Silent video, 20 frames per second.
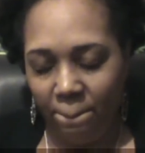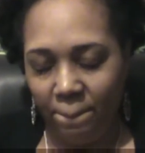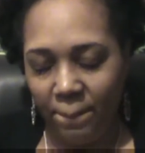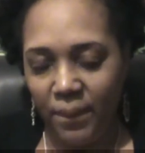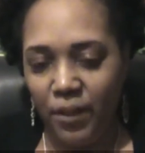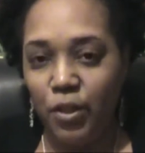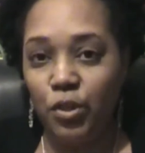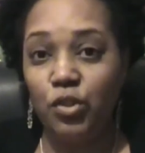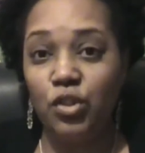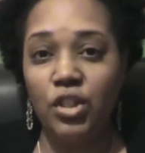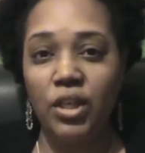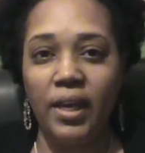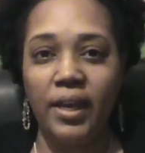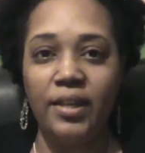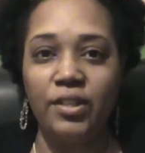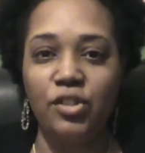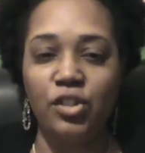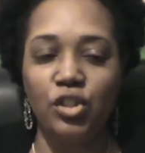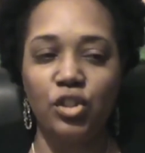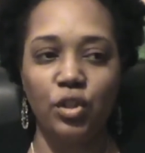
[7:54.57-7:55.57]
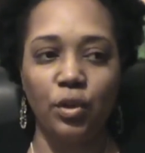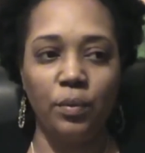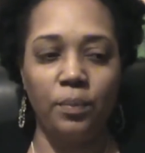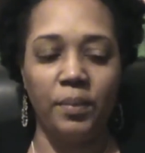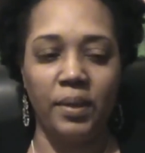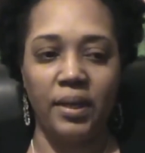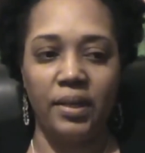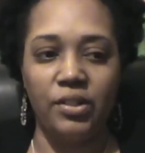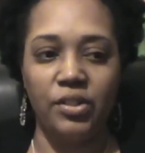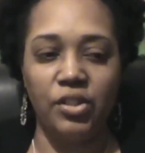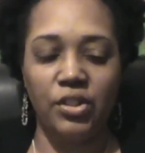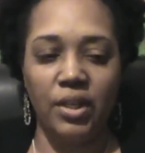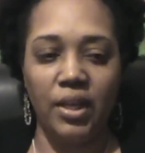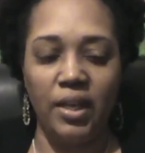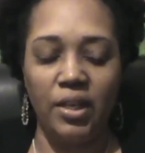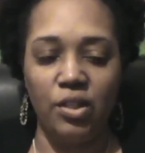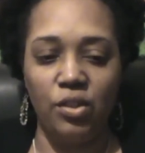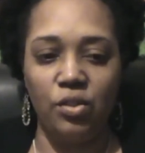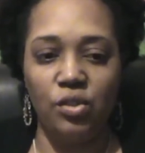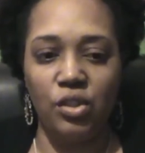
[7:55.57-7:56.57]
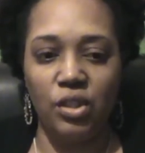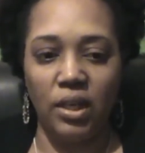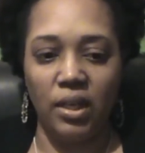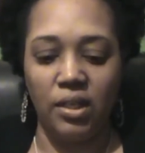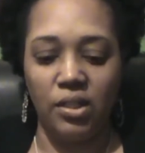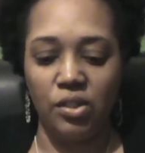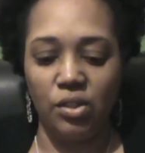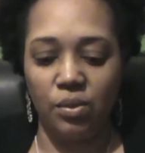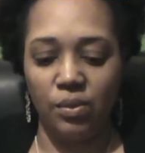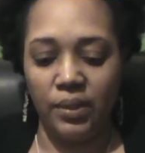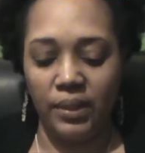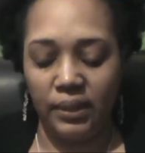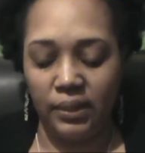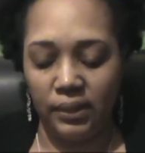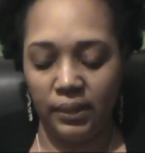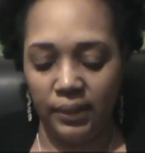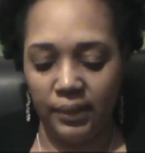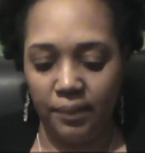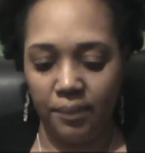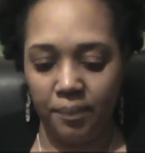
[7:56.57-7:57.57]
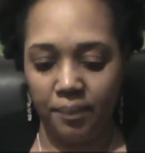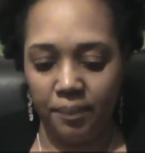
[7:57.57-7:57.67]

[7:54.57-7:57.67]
you change so much, and you change quickly.